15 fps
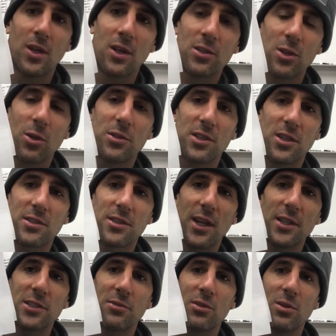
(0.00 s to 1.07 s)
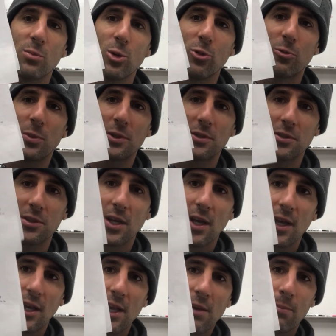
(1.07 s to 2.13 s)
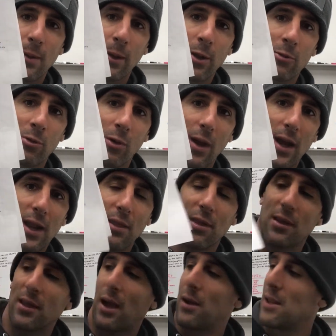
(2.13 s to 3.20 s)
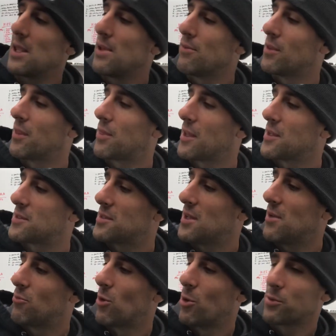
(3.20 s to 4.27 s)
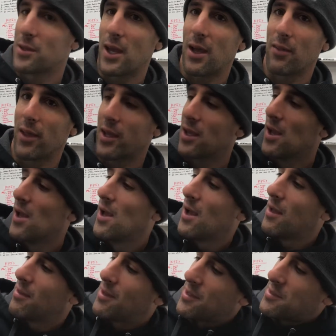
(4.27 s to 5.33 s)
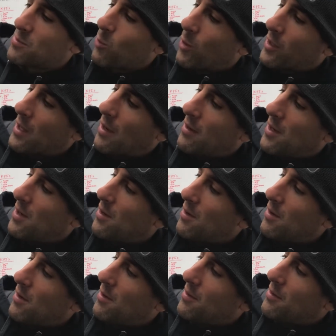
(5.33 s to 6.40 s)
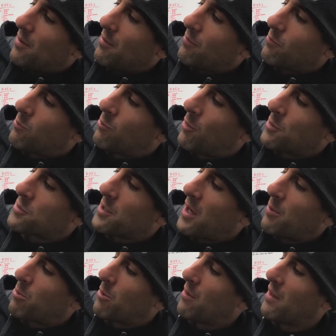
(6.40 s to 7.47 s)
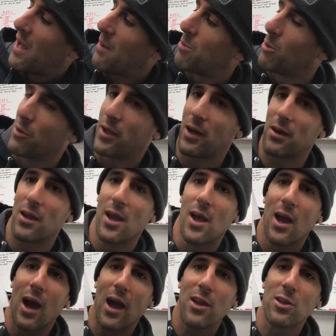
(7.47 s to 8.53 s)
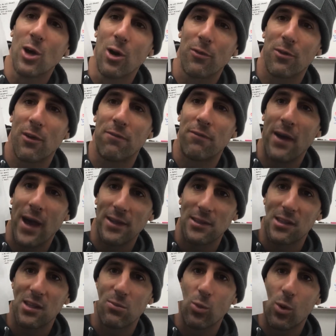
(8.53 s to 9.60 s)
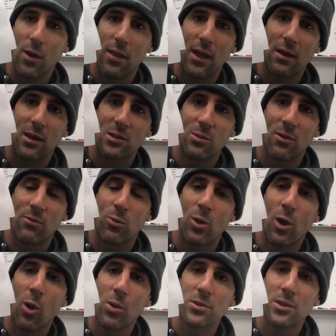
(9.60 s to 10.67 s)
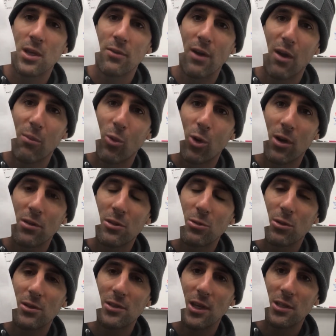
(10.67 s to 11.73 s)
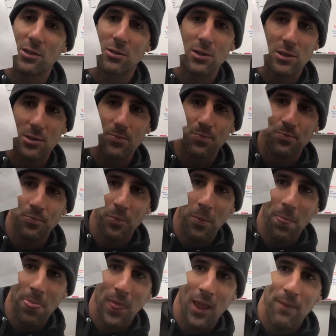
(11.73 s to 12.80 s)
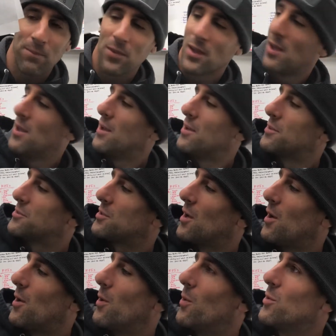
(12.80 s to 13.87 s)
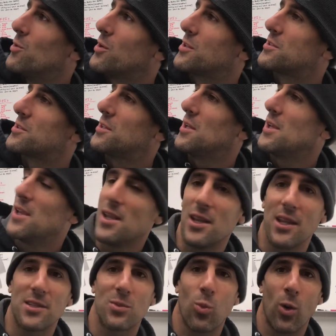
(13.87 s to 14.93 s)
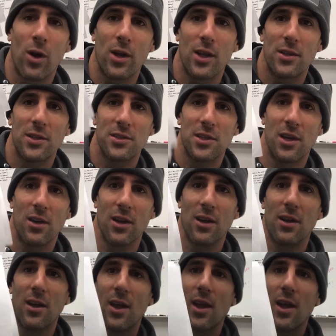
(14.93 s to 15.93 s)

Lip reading: So his accessory movements, he barely wrote anything down. And even the things he wrote down, like this workout here, reverse hyper and lap pull down. I know for a fact he did more than that because we always give out more than 2 accessories. So you can see he needs work in this area.